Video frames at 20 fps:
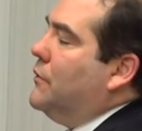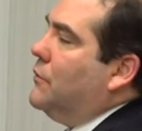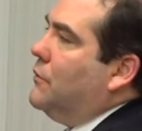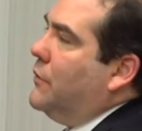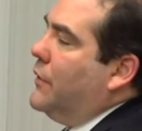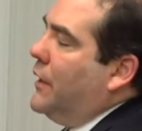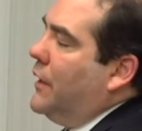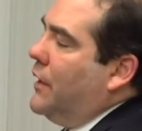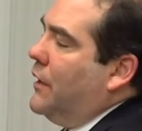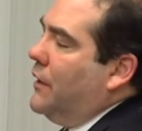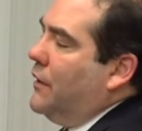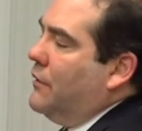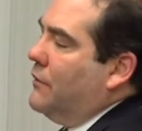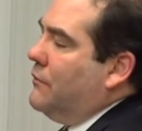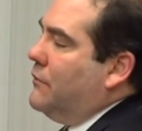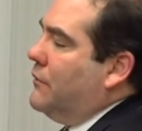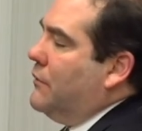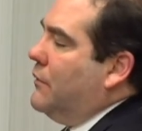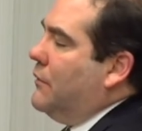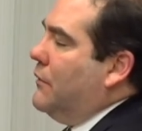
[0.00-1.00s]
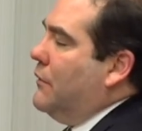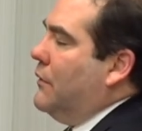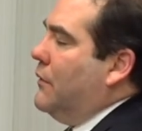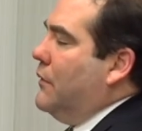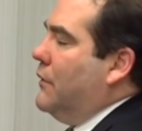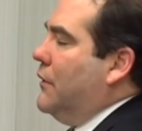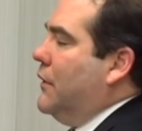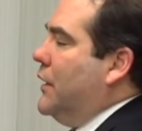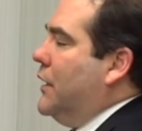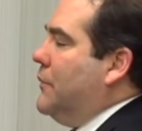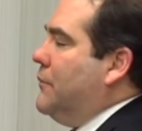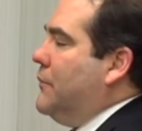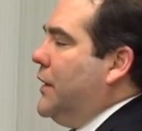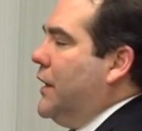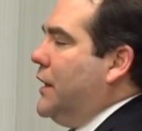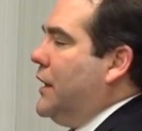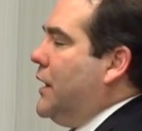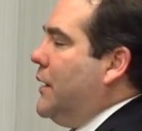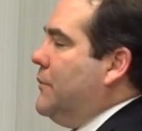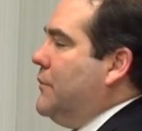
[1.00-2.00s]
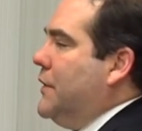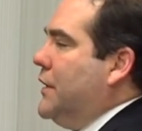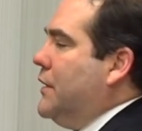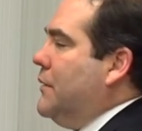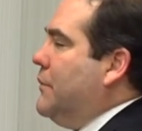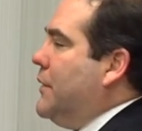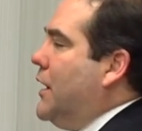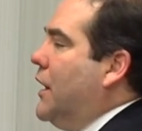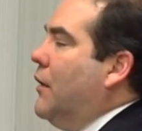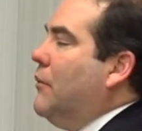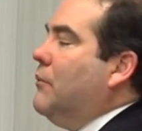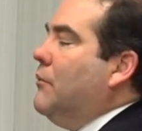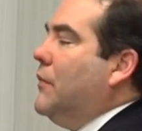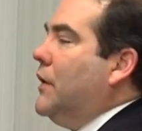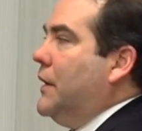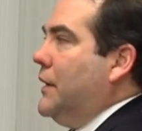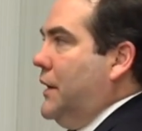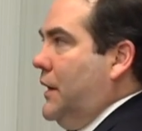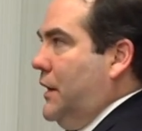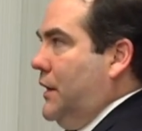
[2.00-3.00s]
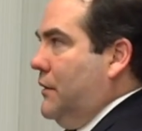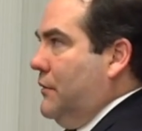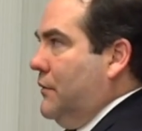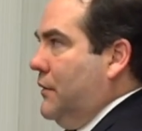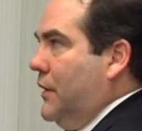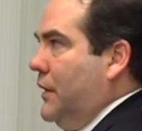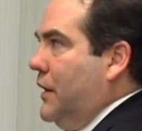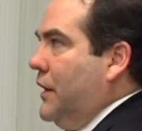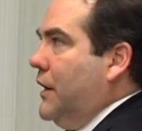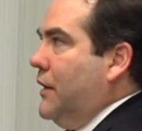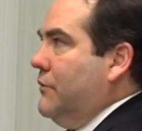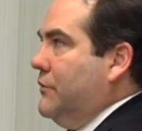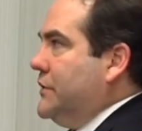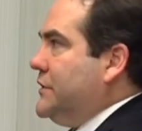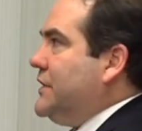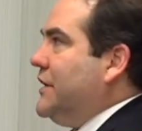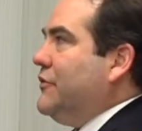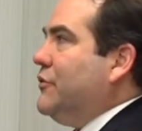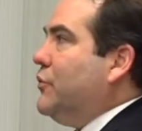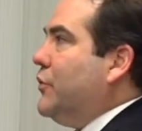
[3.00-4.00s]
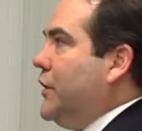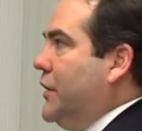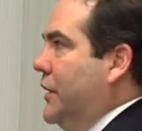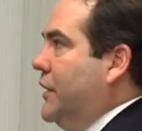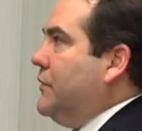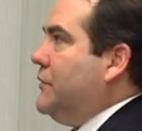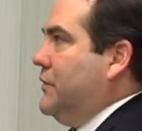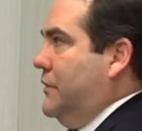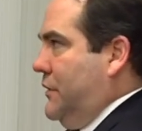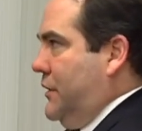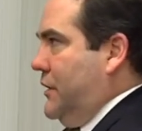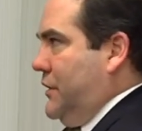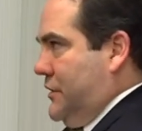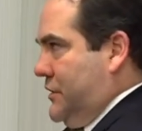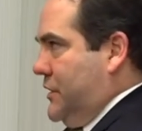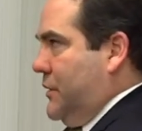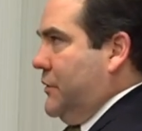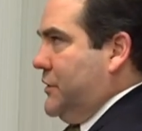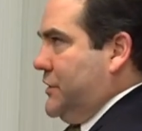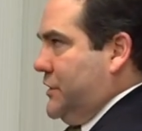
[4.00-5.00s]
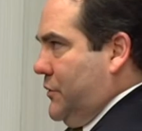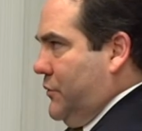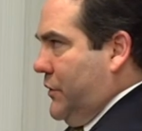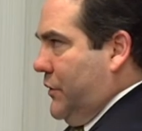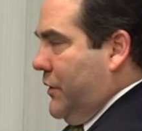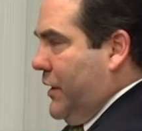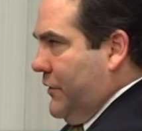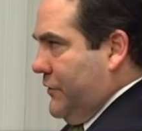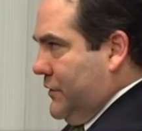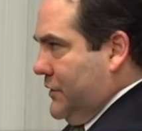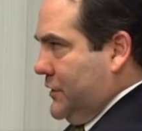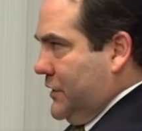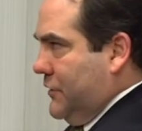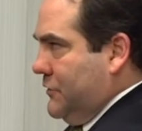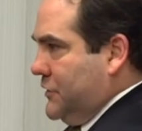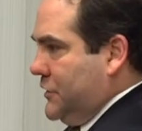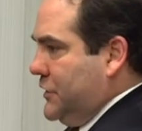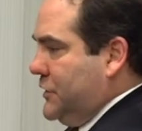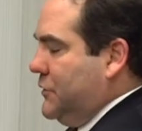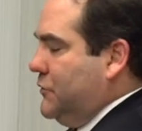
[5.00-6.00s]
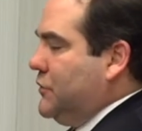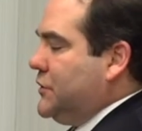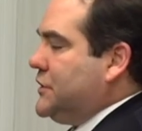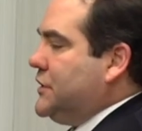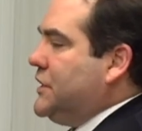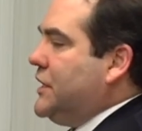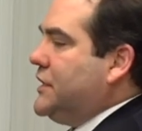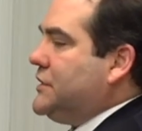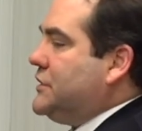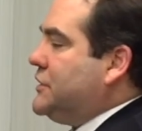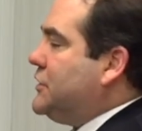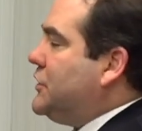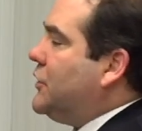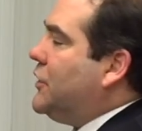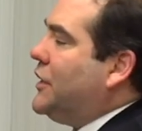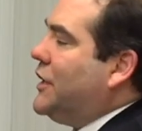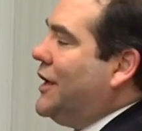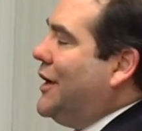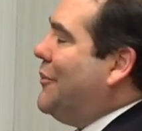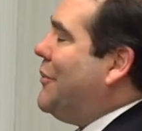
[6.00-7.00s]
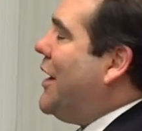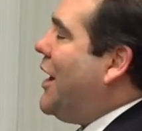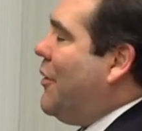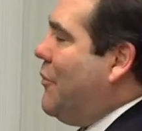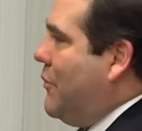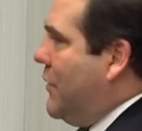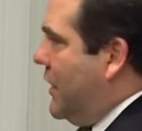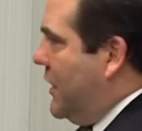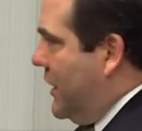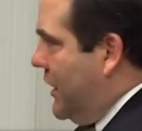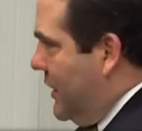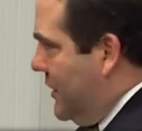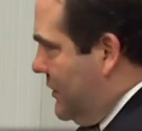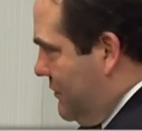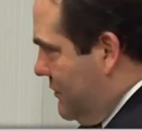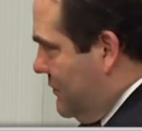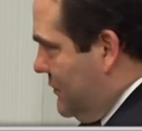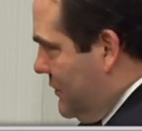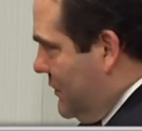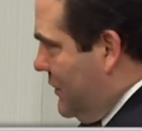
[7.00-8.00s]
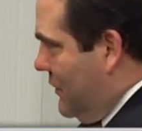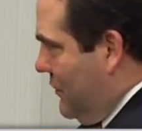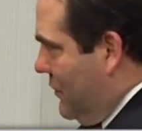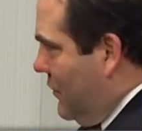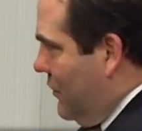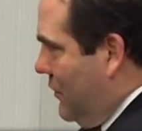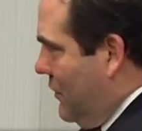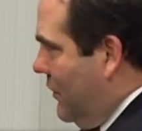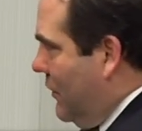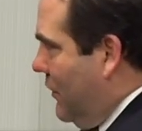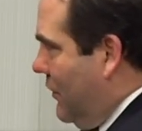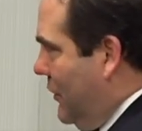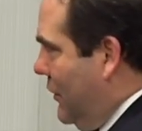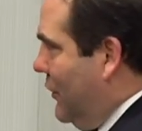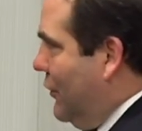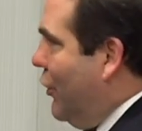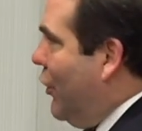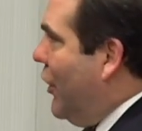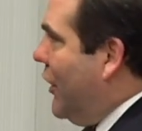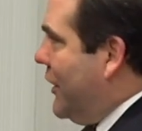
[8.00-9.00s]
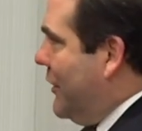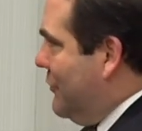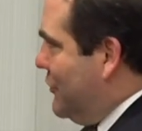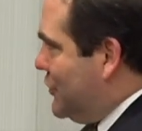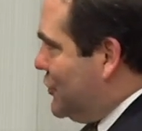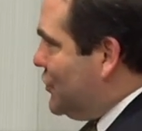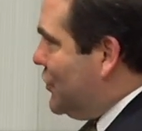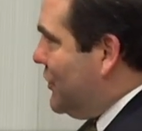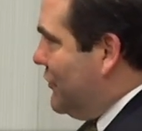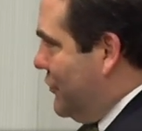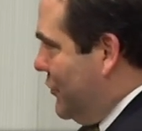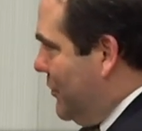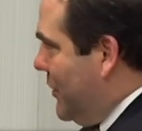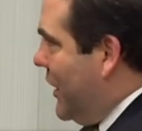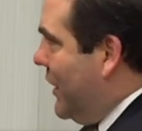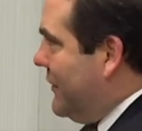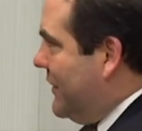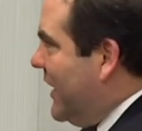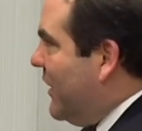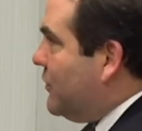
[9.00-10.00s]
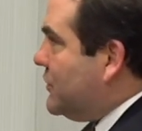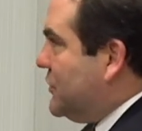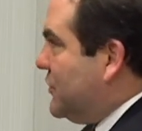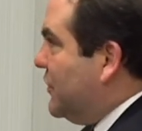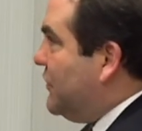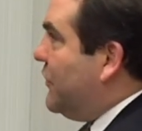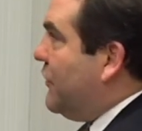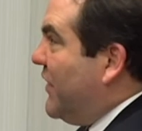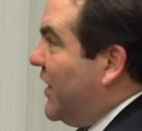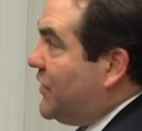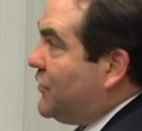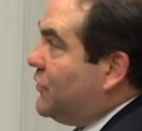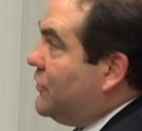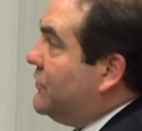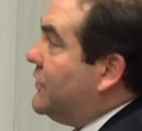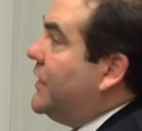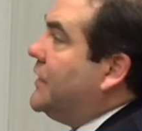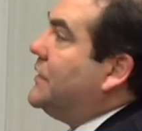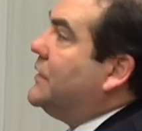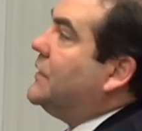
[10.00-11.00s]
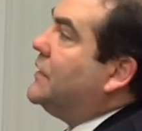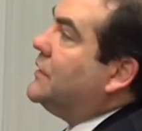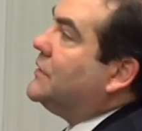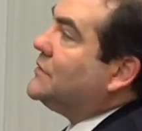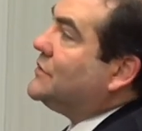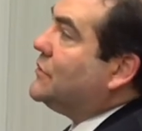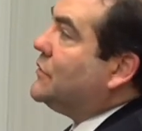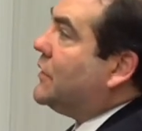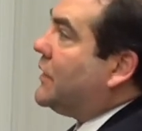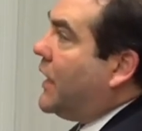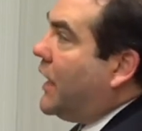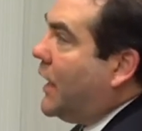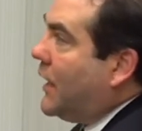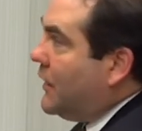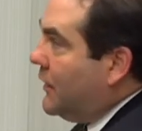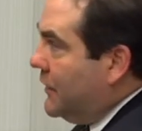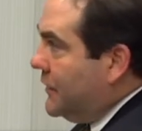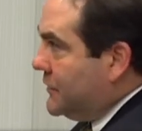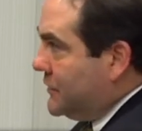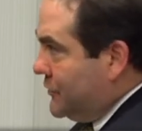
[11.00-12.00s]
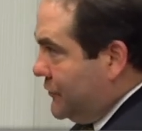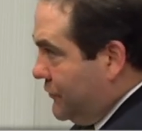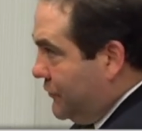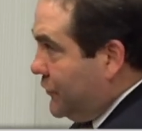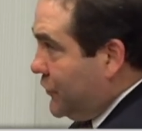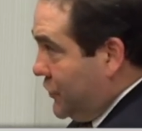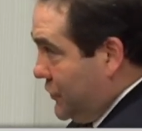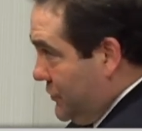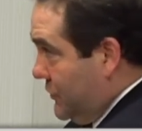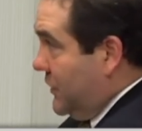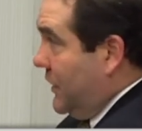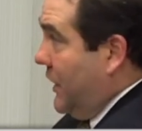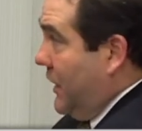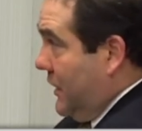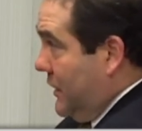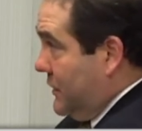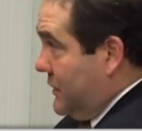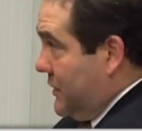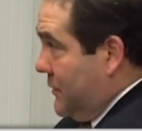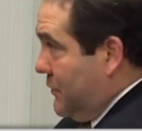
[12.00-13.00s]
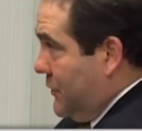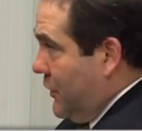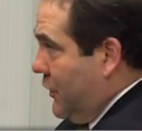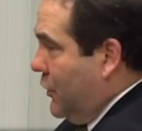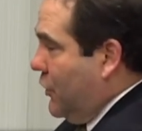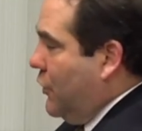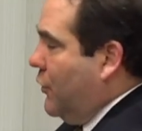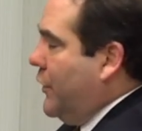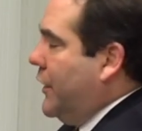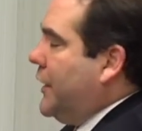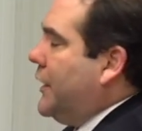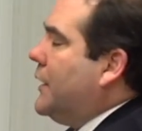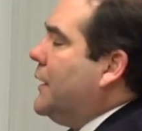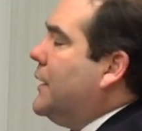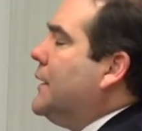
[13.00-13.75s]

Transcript: where it may not be about money, and it was never really, and, and to some extent we were having this conversation, it wasn't necessarily about money all along, it was sort of about, that was sort of a vector of ideas or a catalyst for getting something going